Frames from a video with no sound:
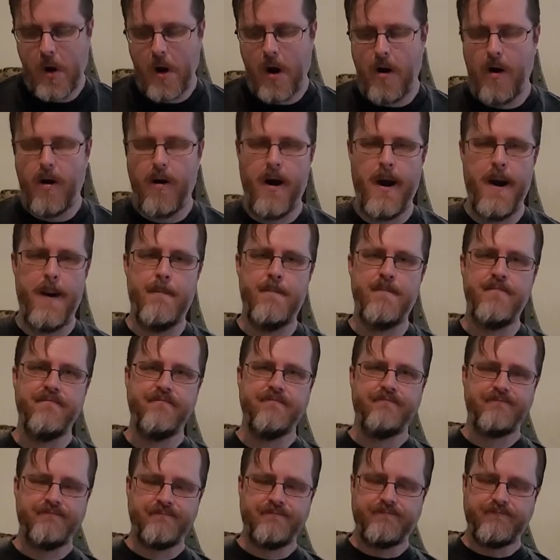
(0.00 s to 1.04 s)
All right,
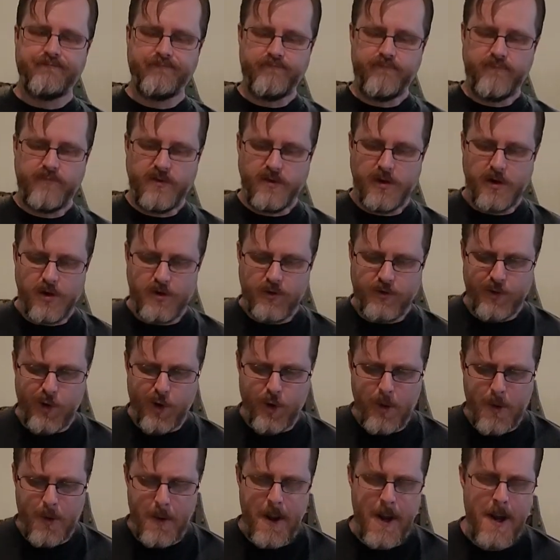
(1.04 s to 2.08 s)

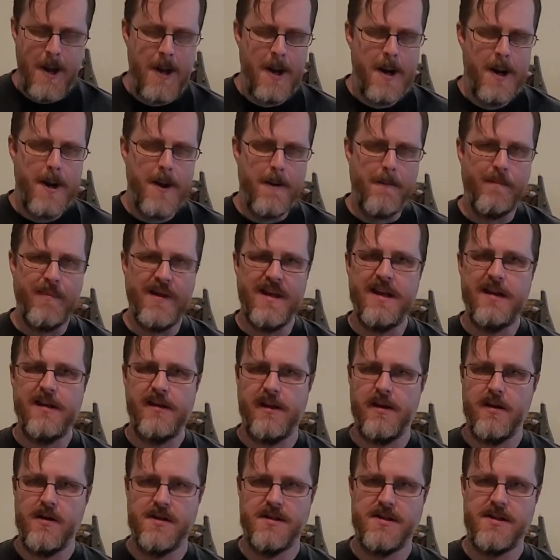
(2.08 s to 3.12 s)
so immediately
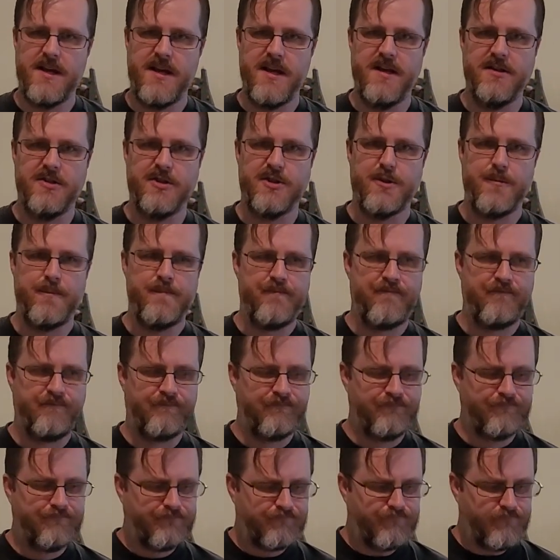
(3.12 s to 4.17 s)
on the taste,
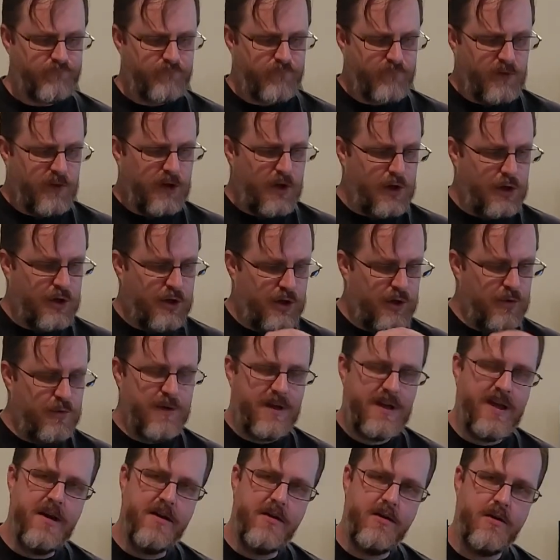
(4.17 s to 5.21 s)
you
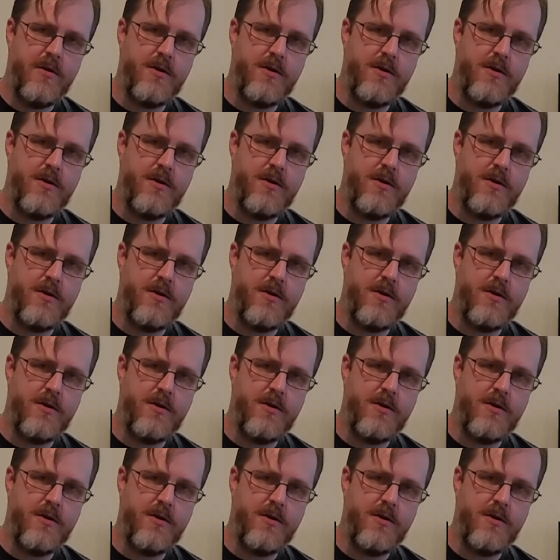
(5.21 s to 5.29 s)
get your